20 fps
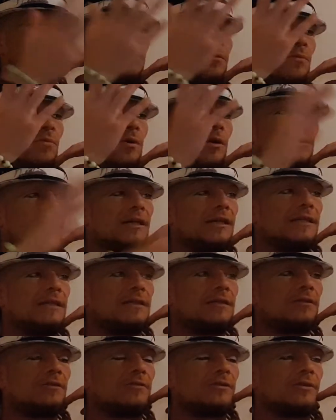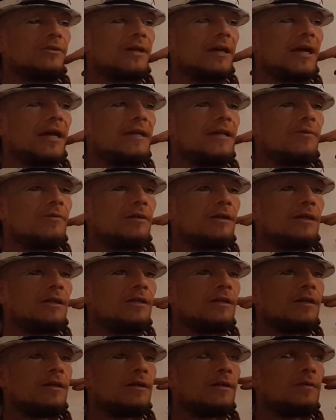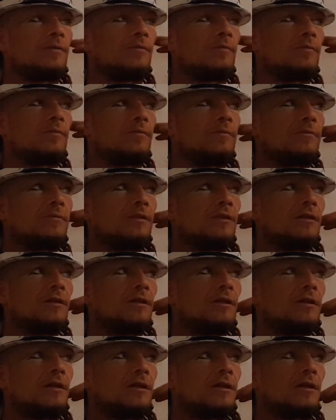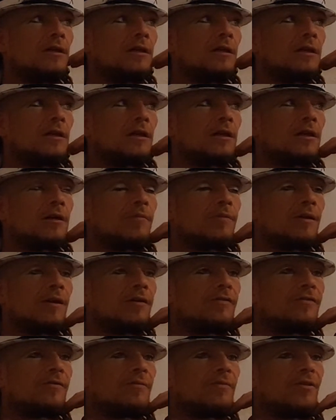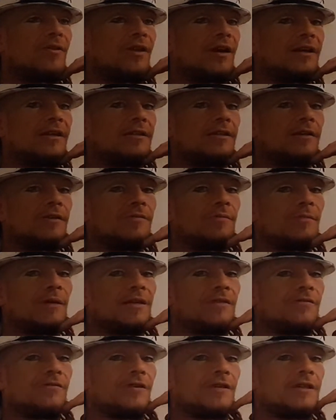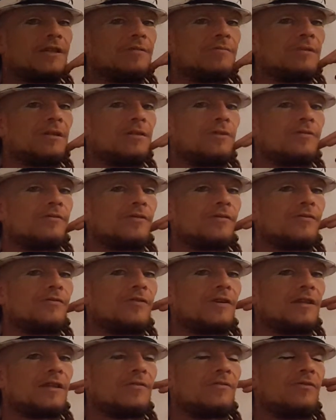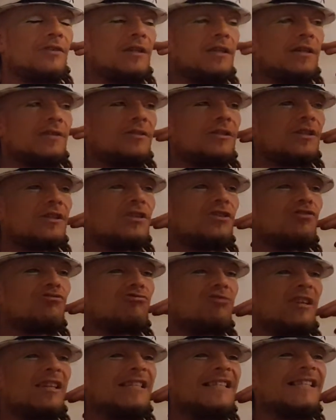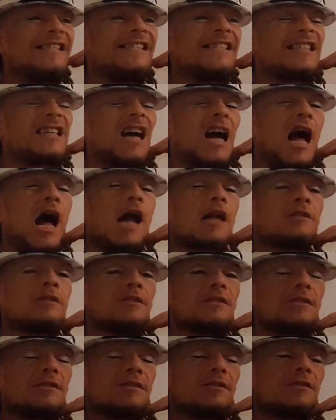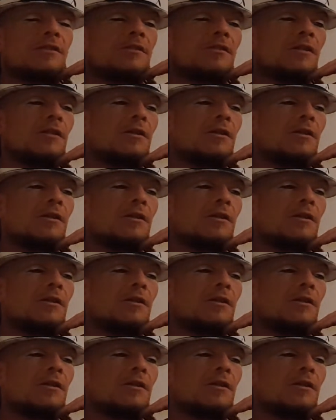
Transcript: Why? It's not doing anyone any harm. Apart from they can't make fucking money off the fucking videos, the greedy cunts.